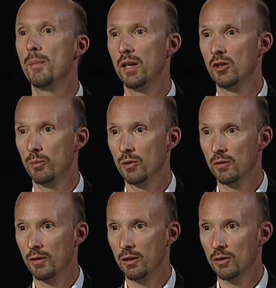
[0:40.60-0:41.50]
the
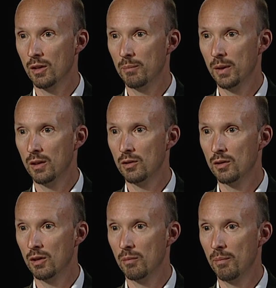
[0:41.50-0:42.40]
management of those
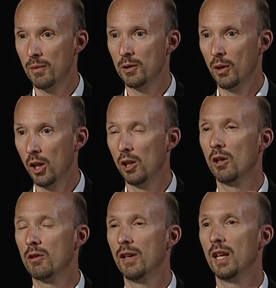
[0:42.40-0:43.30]
companies to, to
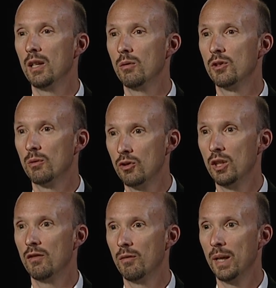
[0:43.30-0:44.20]
unlock value and to
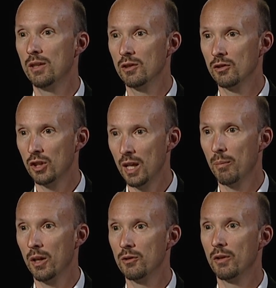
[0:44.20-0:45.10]
achieve a better
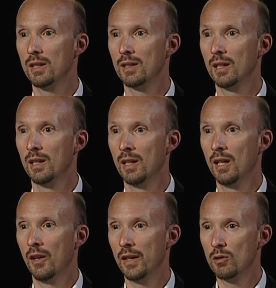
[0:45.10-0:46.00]
share price rating.
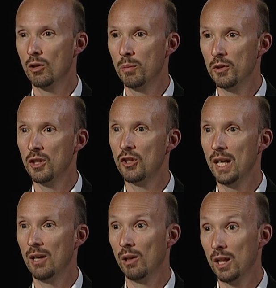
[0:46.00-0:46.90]
And they took a
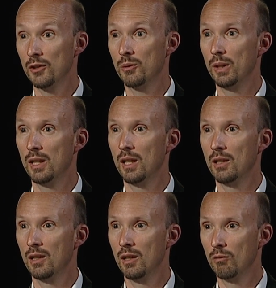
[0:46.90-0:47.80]
position out last week
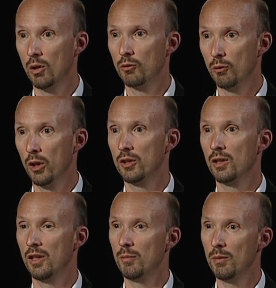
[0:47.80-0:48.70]
in uh, Rolls-Royce,
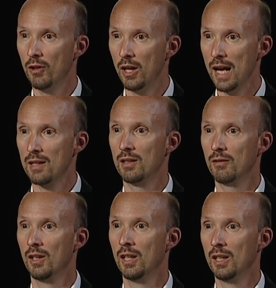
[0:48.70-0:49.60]
so they've been very
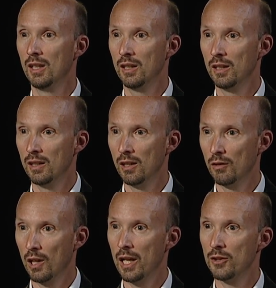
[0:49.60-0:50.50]
active uh, in,
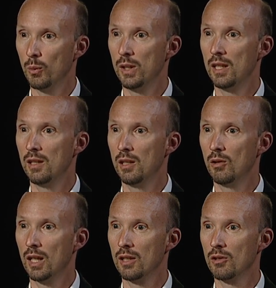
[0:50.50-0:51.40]
over the last week in
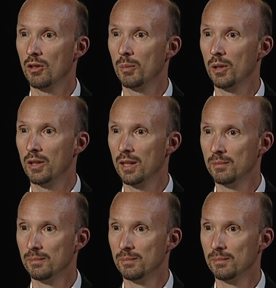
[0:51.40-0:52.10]
the UK stock market.